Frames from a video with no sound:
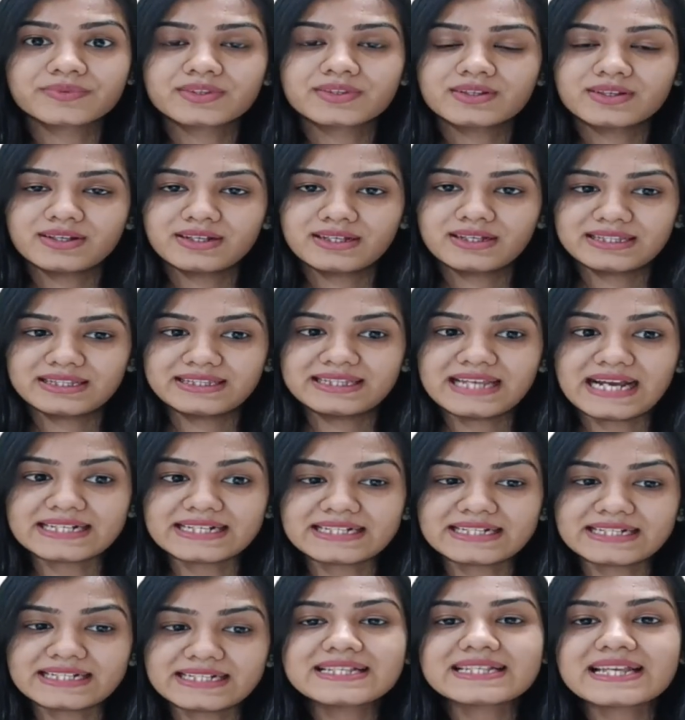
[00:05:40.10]
That is
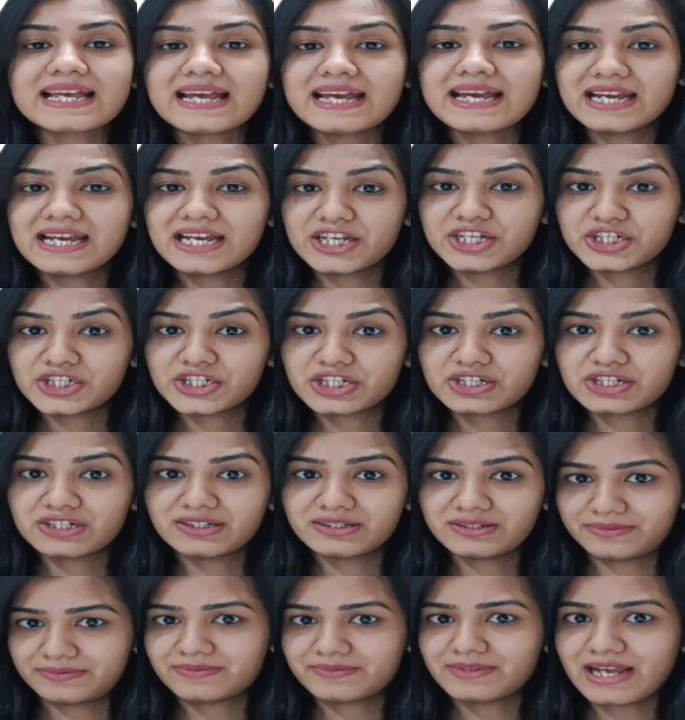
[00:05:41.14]
je,
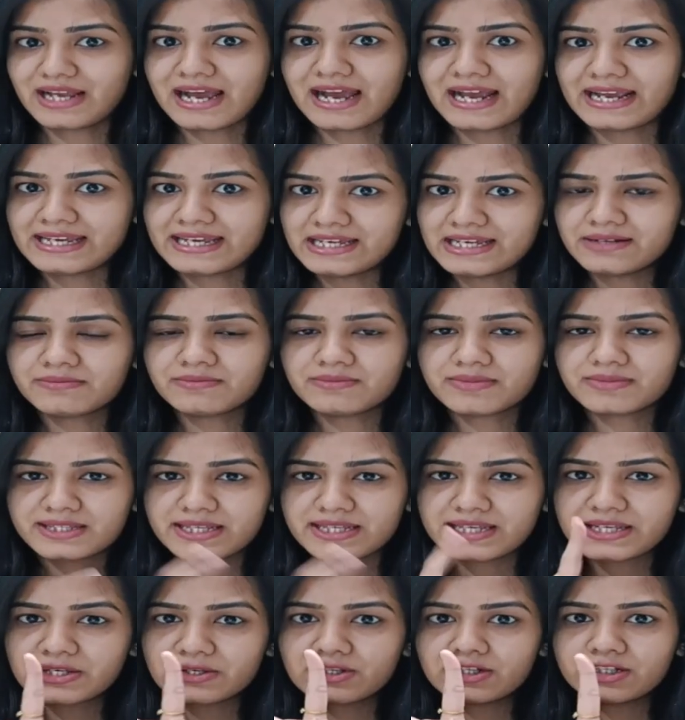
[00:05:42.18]
I,
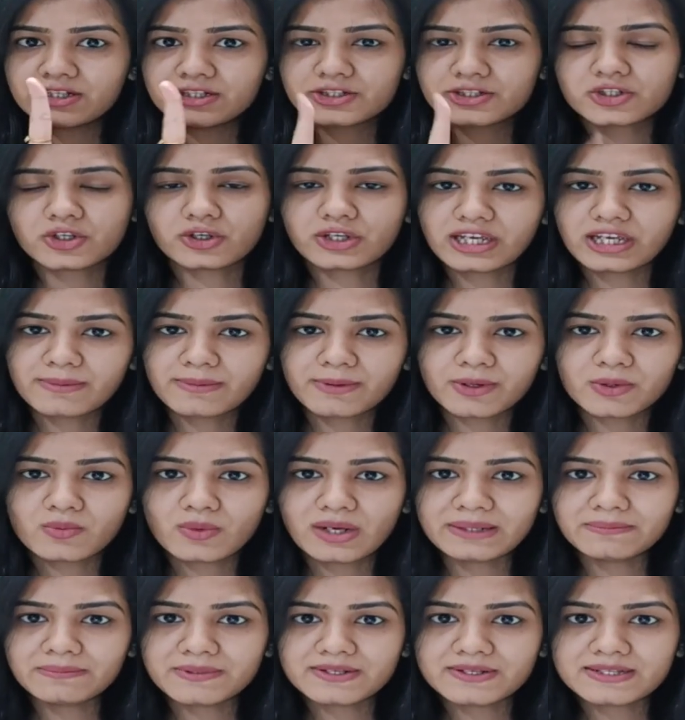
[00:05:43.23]
singular, talking about one
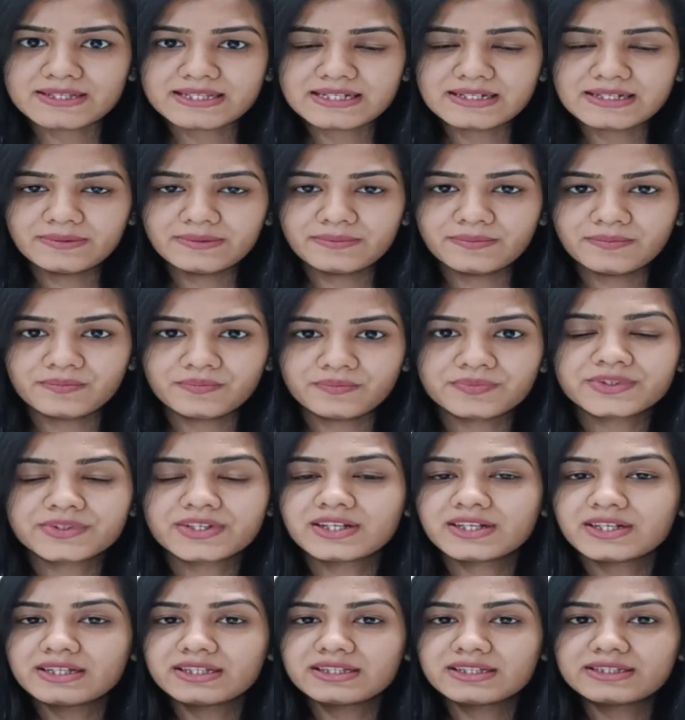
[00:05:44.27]
person.
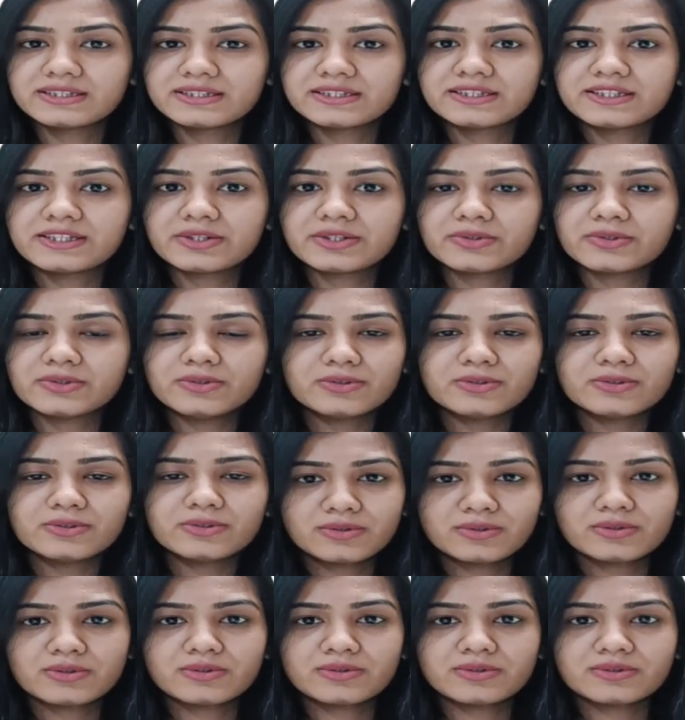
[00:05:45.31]
Tu,
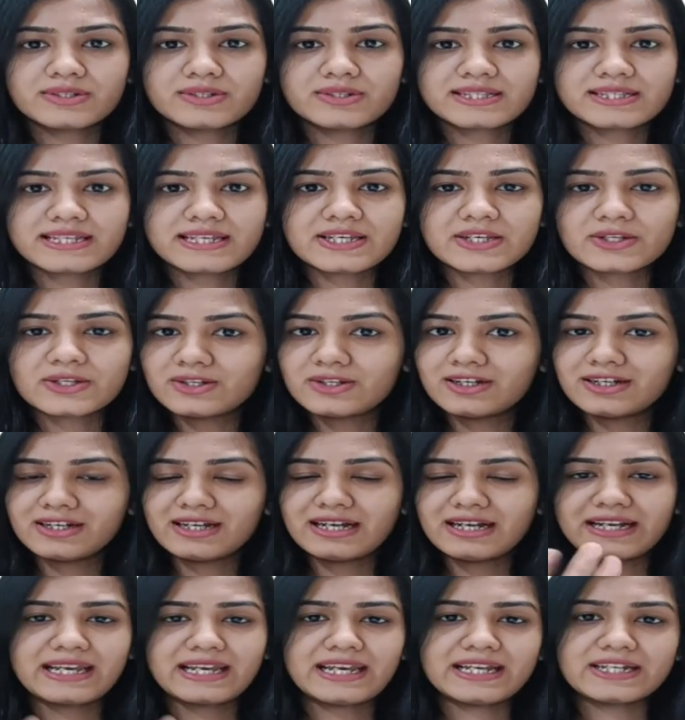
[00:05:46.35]
singular,
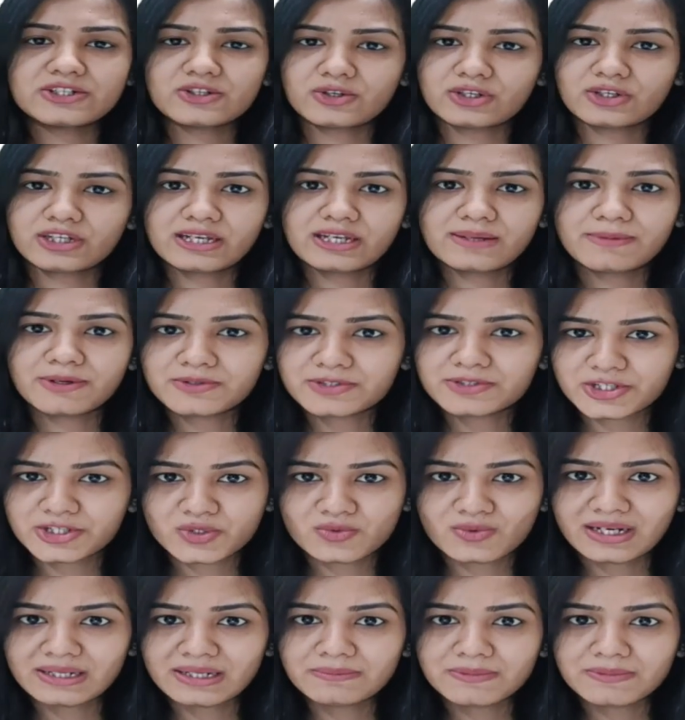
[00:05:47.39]
again talking about just one
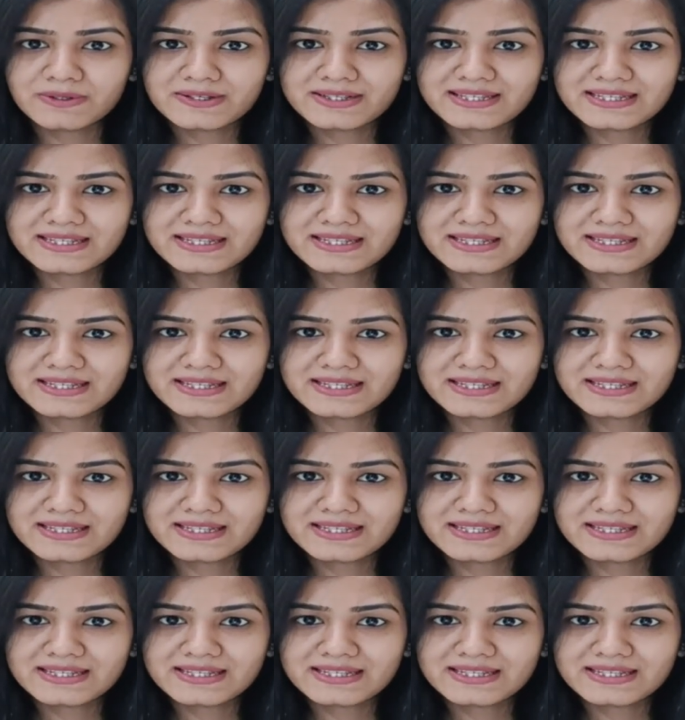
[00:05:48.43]
person.